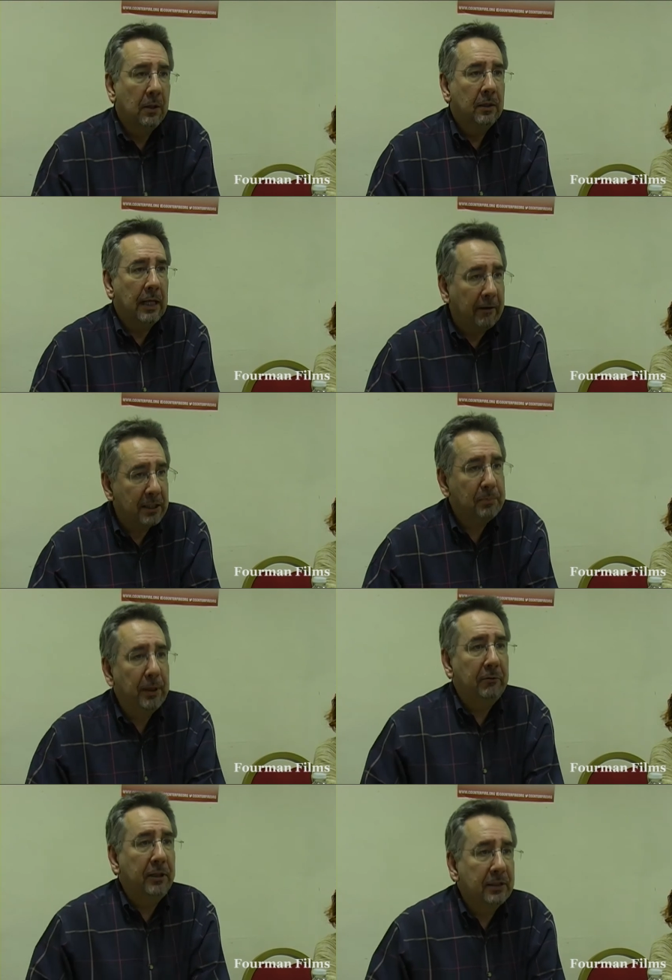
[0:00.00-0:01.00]
their
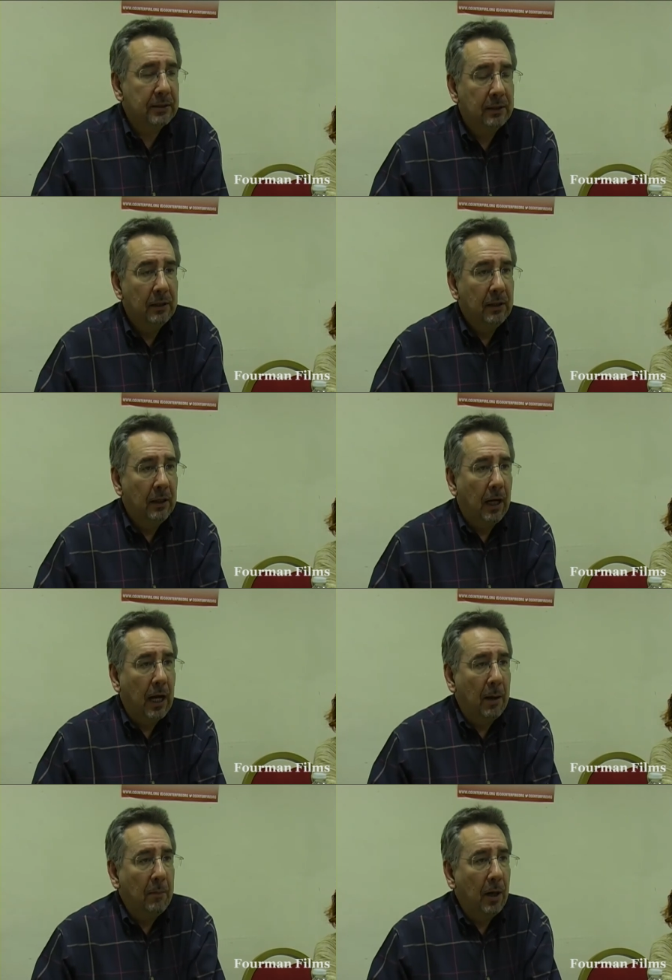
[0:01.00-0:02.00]
experience
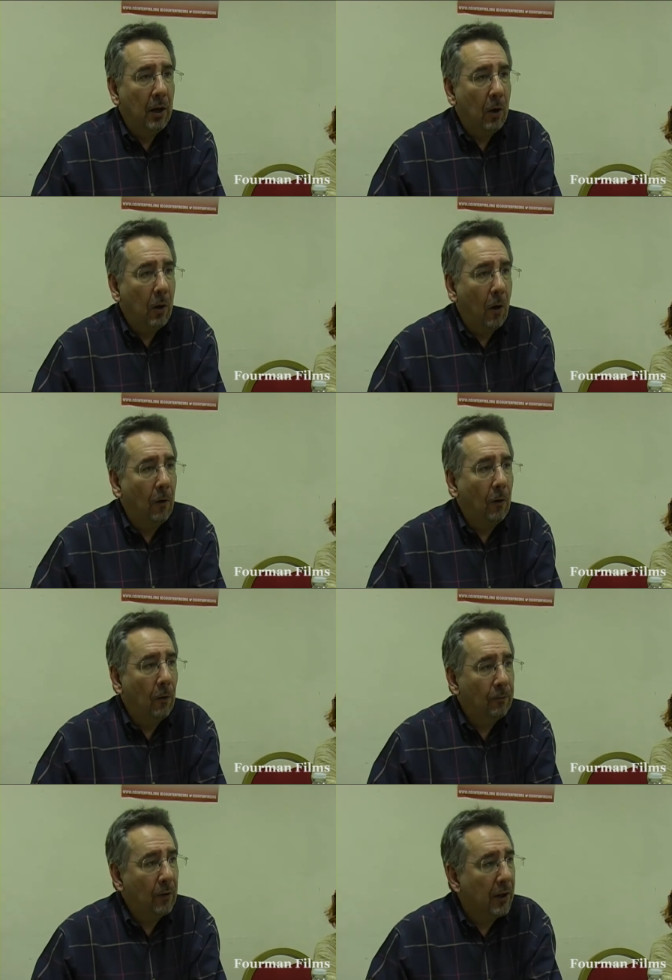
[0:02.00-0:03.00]

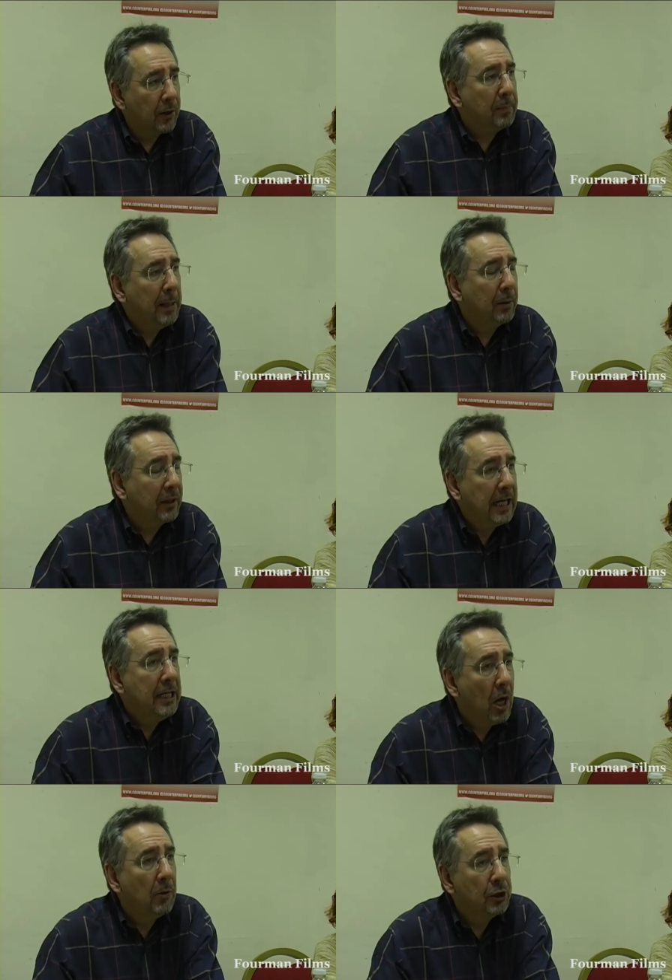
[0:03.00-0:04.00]
of other people that they
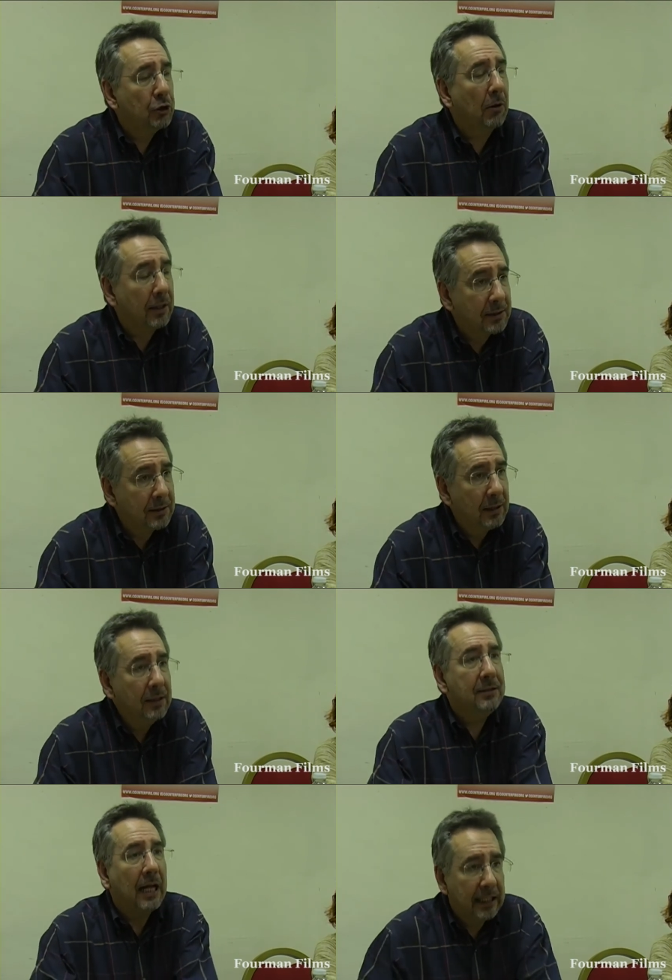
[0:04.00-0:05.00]
know and trust
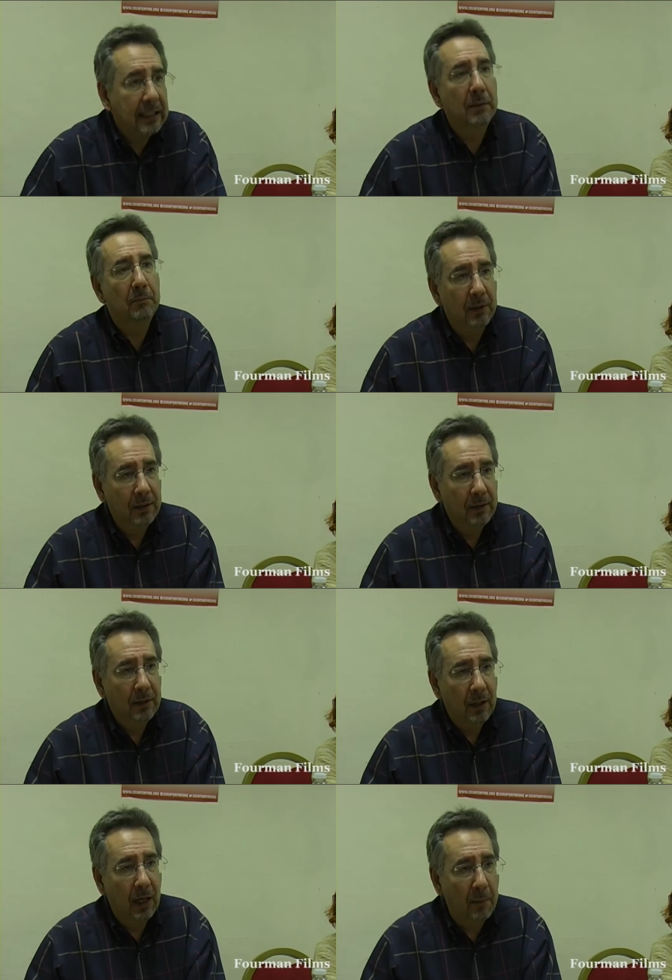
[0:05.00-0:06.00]
telling them
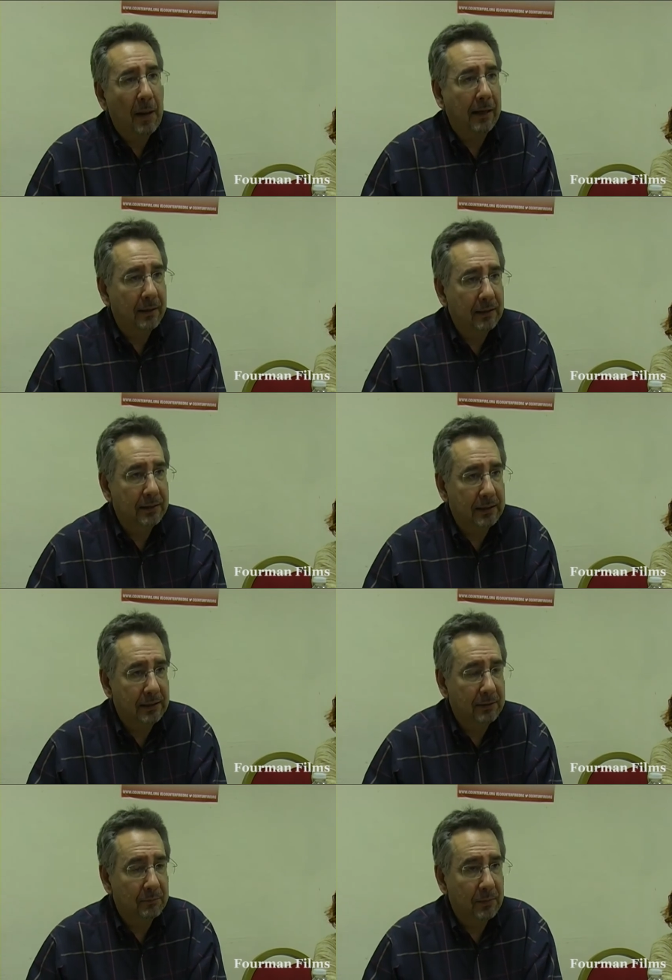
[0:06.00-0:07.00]
about the
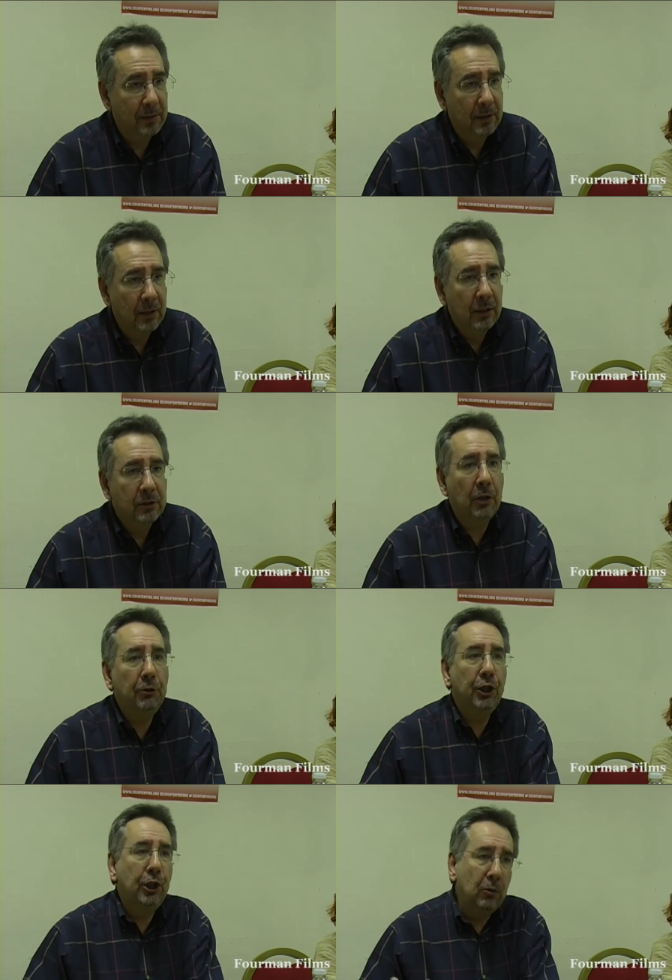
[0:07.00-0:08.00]
system.
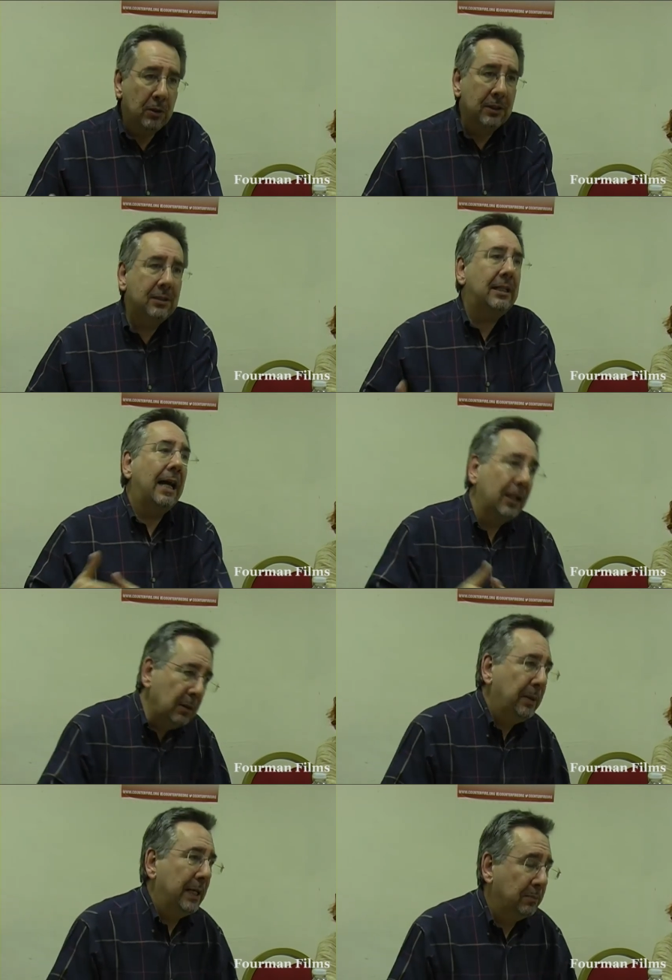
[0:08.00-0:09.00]
So you can
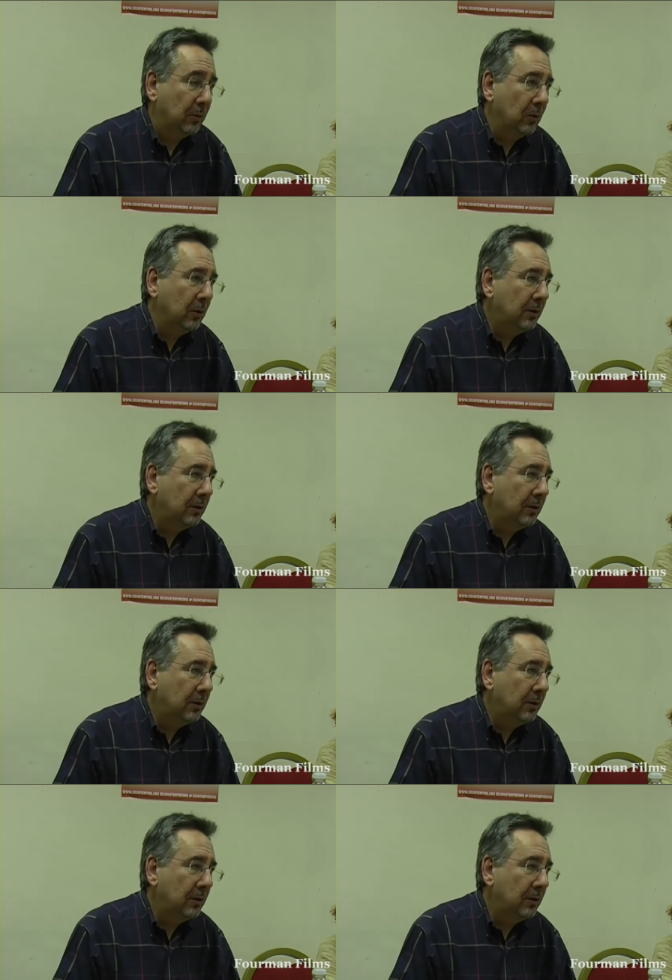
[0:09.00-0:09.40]
tell people